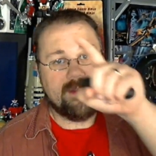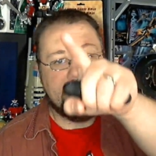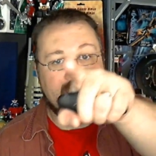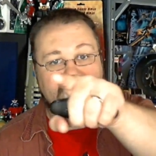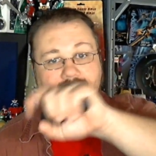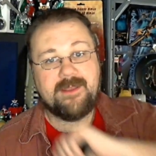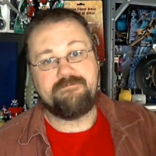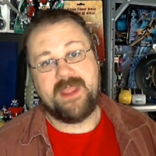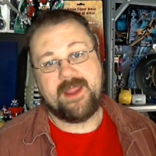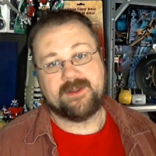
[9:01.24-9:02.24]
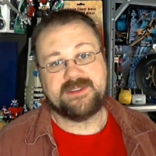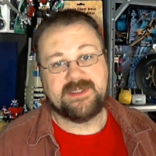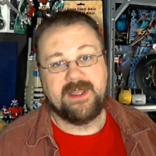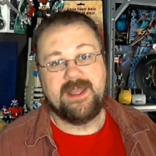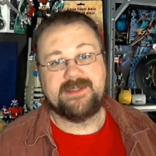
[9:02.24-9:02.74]
Nothing
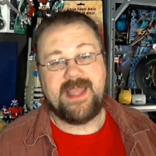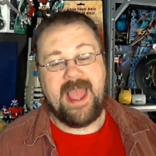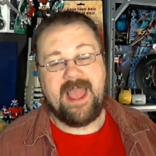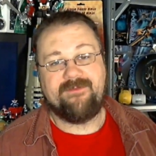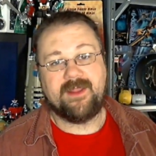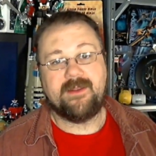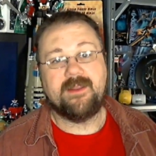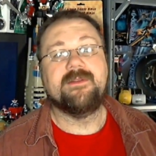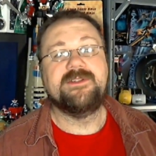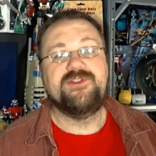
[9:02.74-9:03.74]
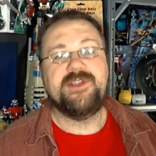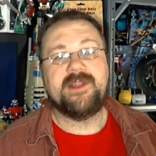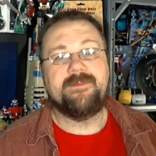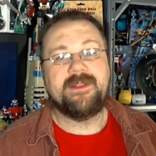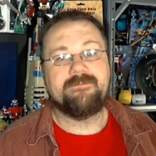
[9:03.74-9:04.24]
compares to having
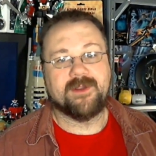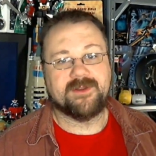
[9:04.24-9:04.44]
legitimate